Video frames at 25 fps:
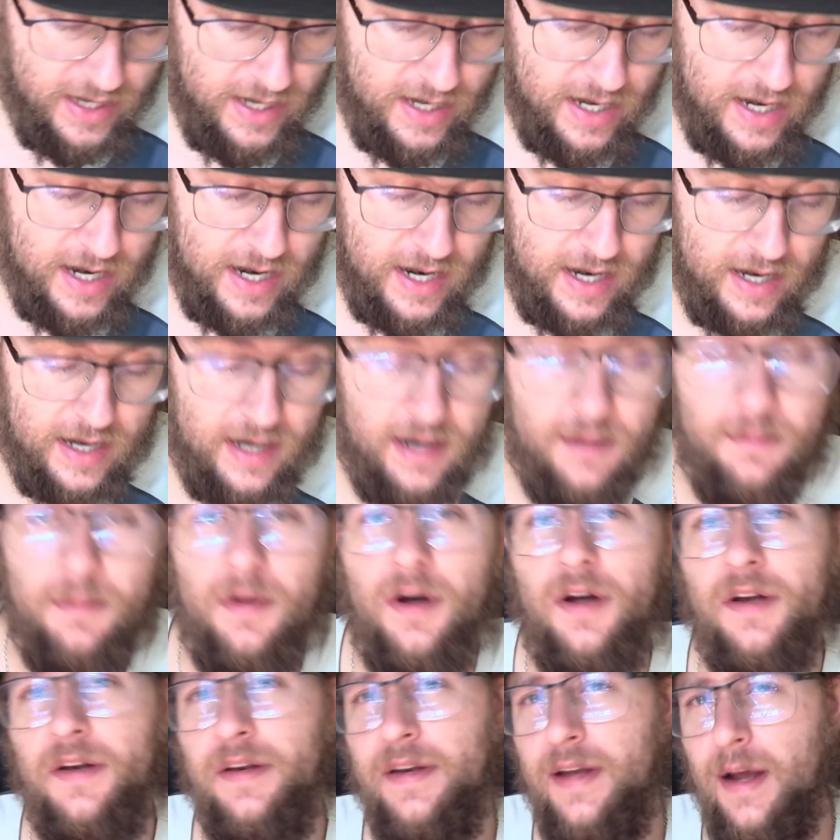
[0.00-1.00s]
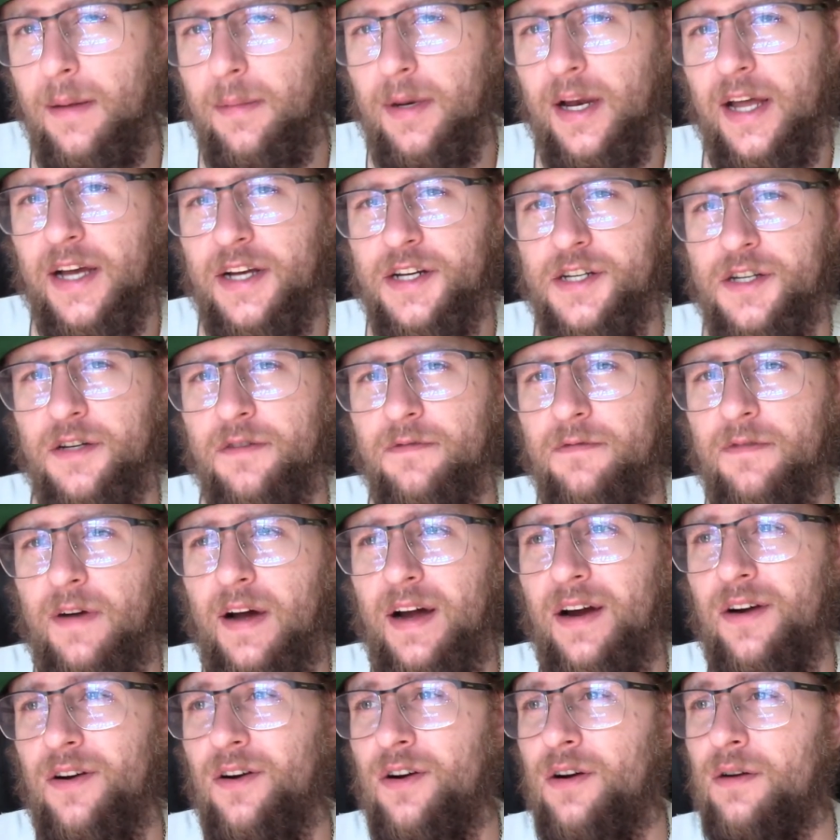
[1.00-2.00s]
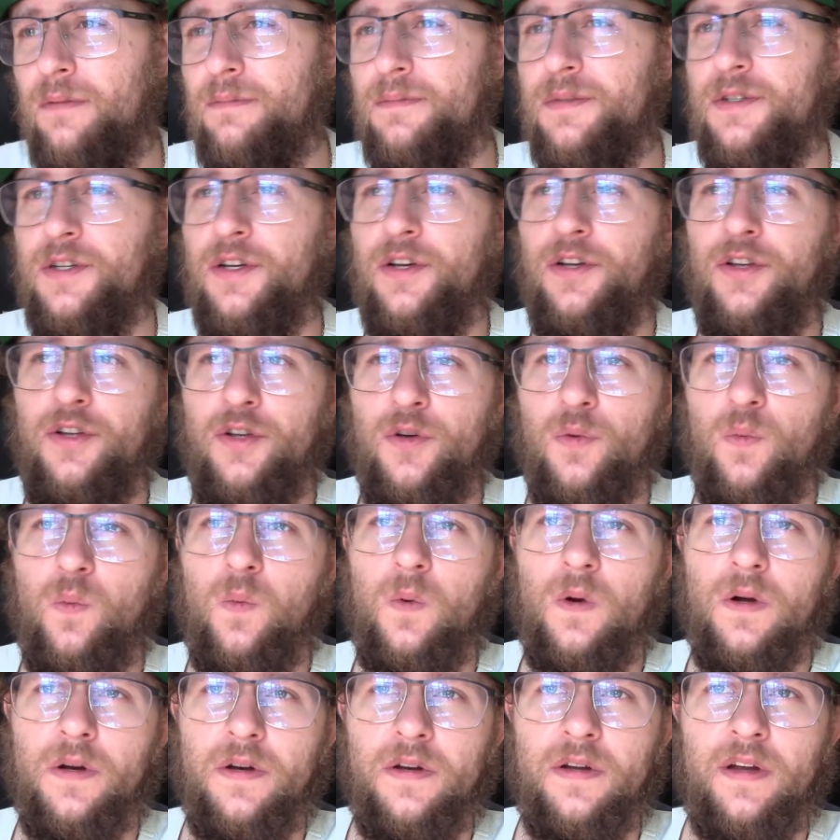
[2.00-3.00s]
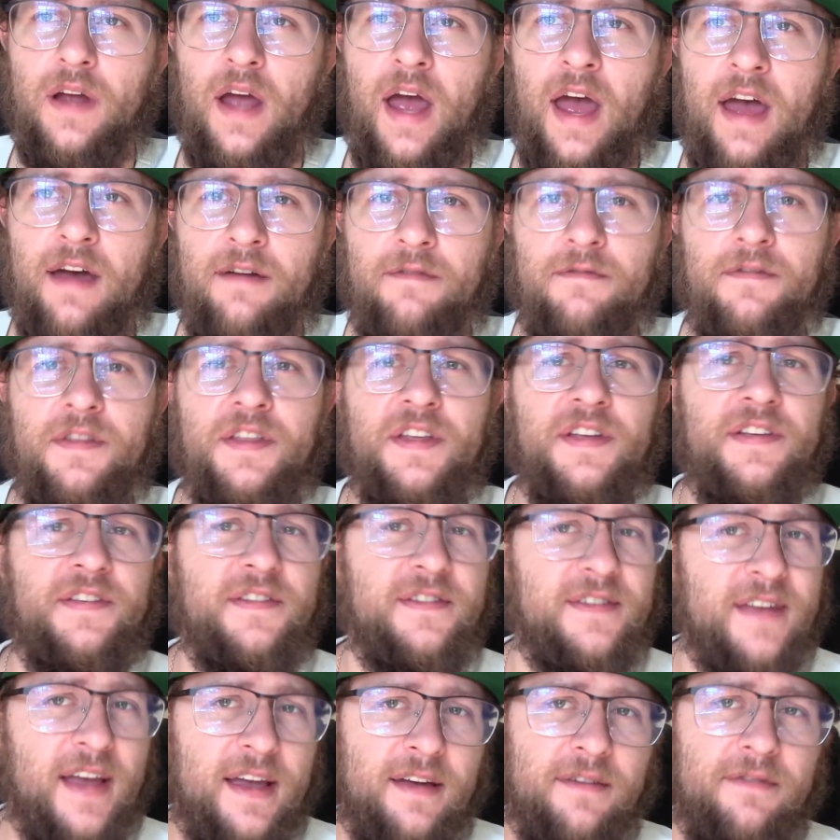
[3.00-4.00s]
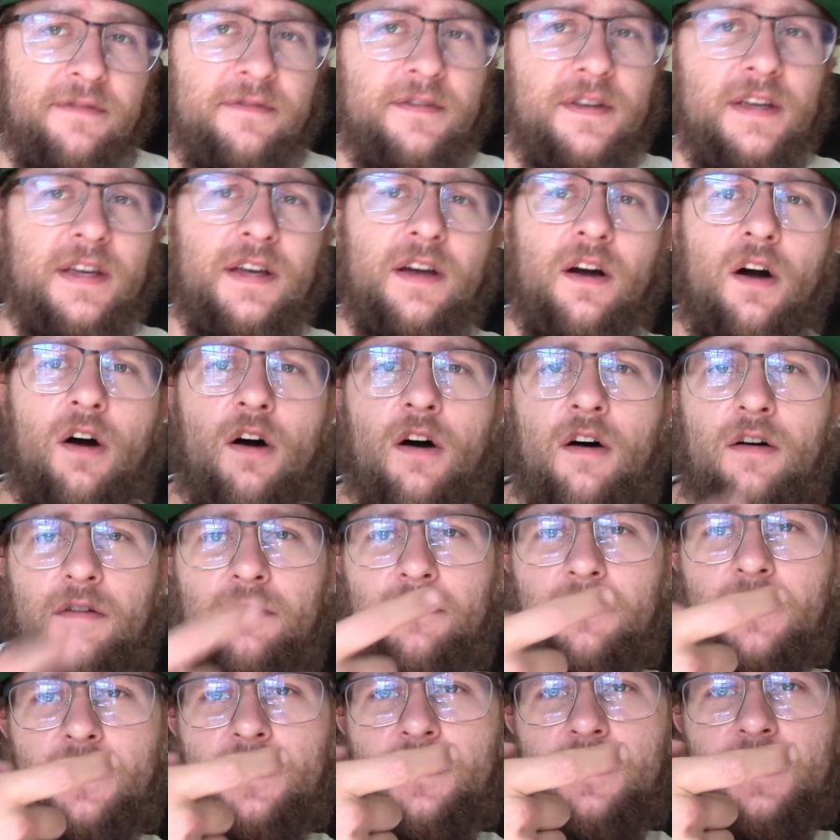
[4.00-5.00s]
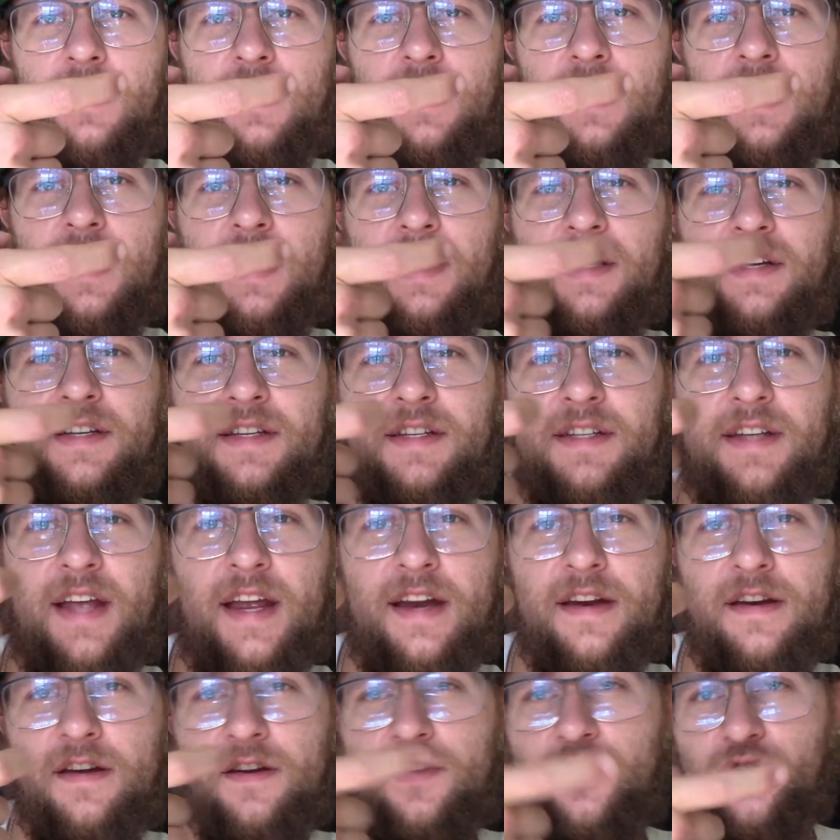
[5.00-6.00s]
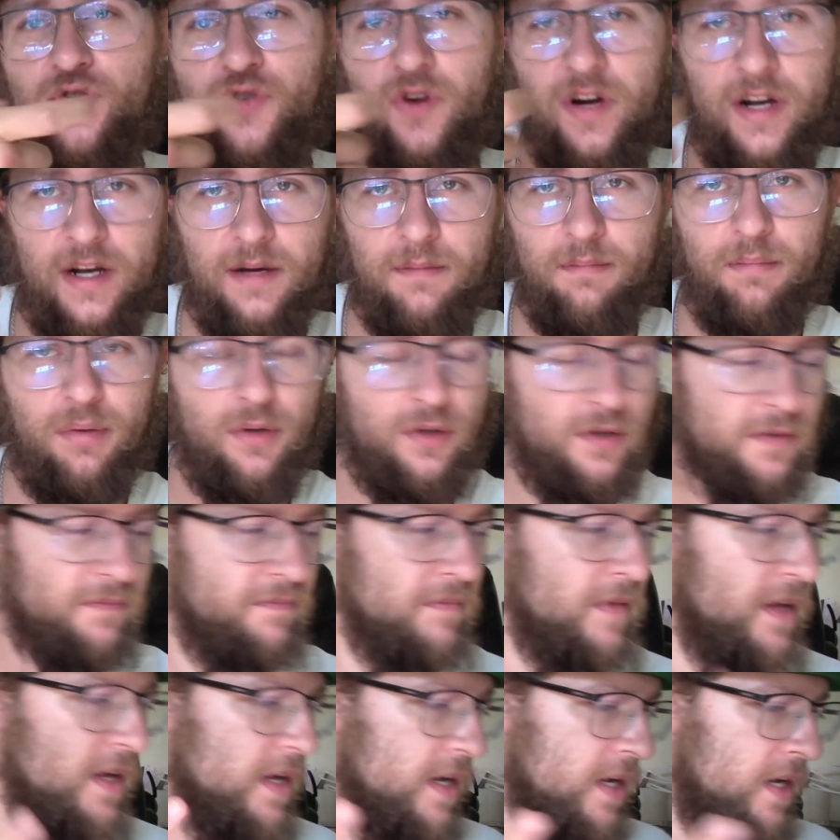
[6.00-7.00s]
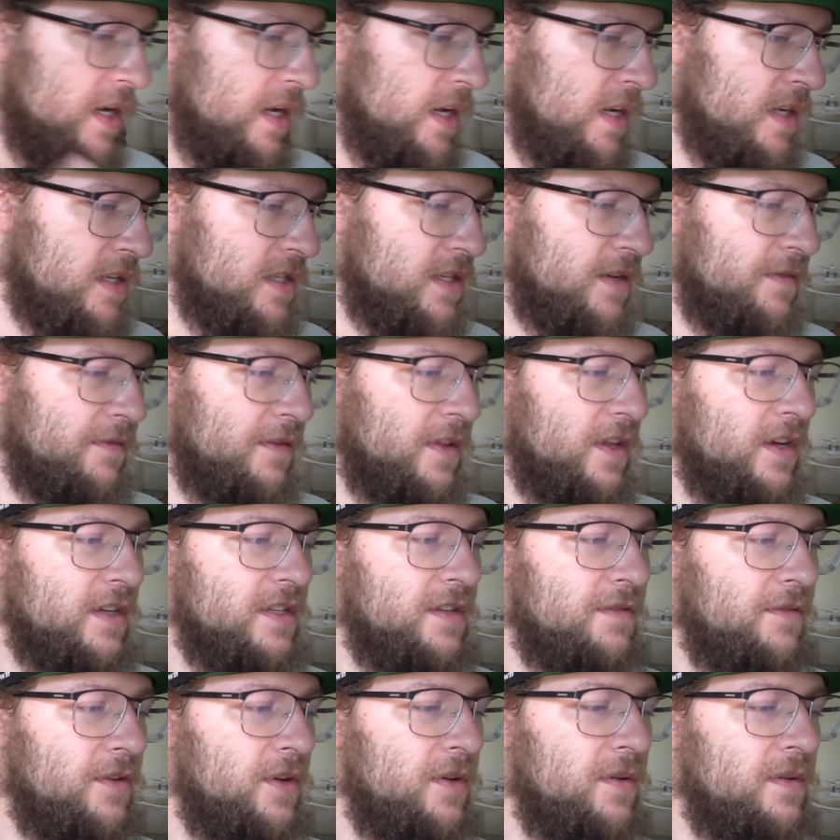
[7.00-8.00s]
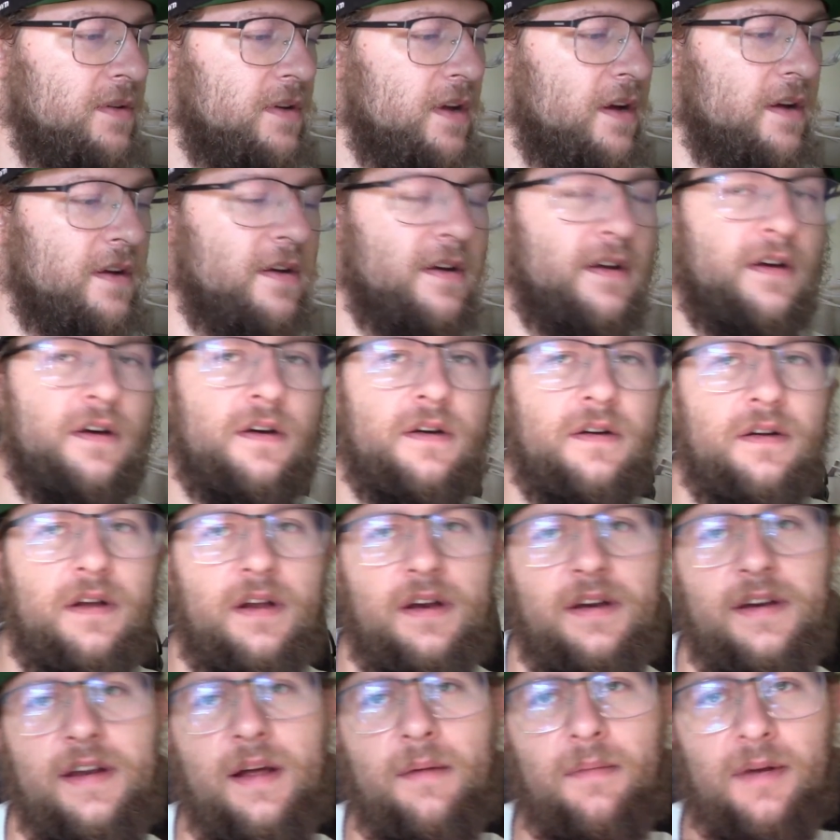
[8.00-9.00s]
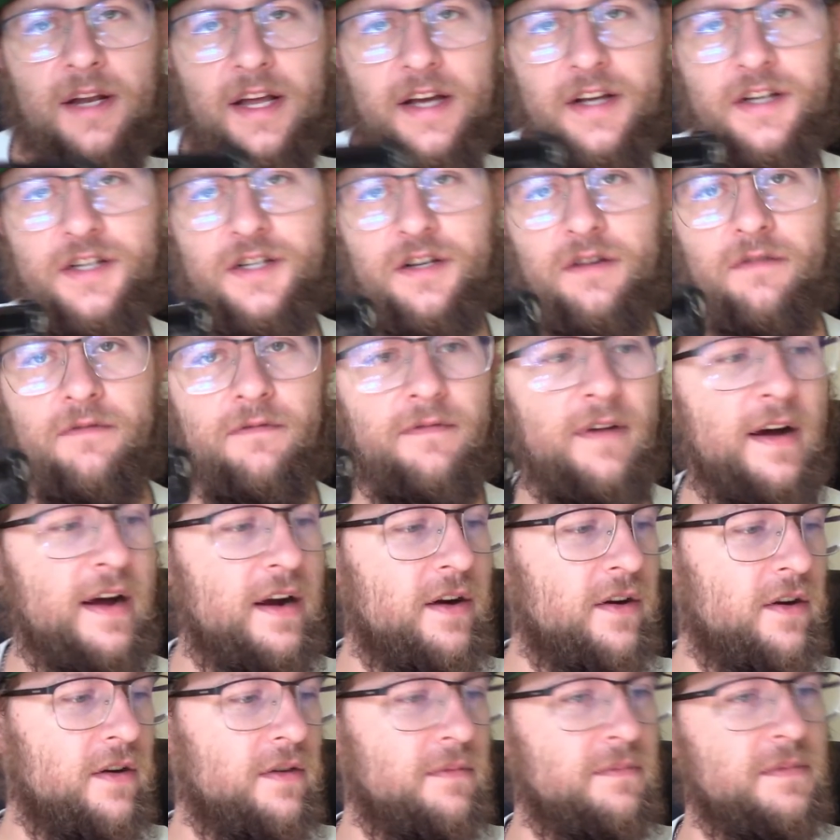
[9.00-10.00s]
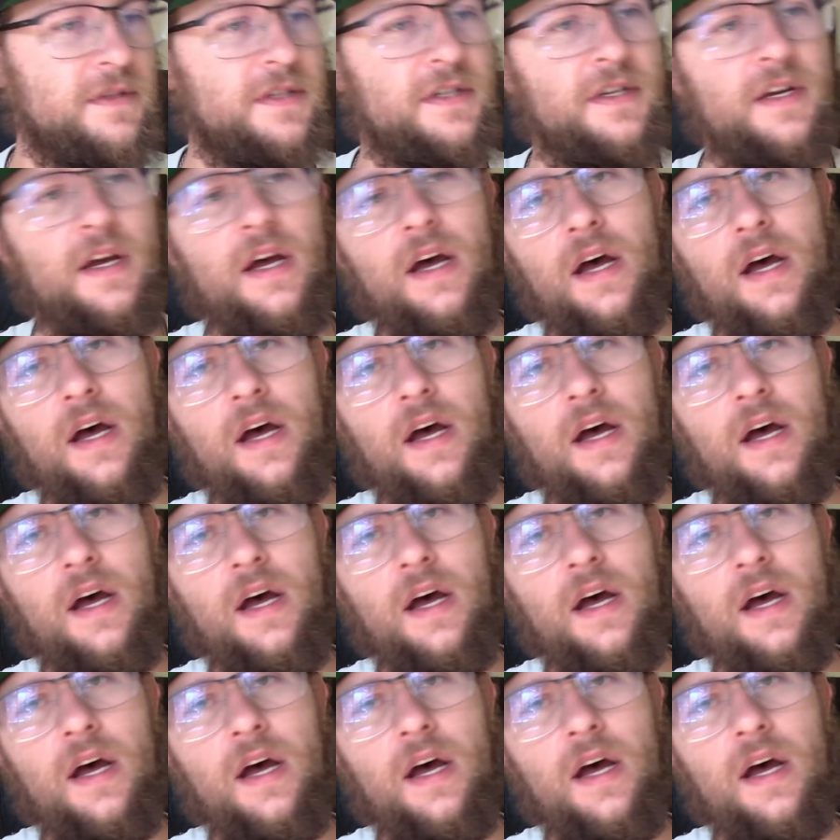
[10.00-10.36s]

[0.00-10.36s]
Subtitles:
On double action firearms you would have the safety of the extended trigger pull. So for those of you who don't know, double action firearms,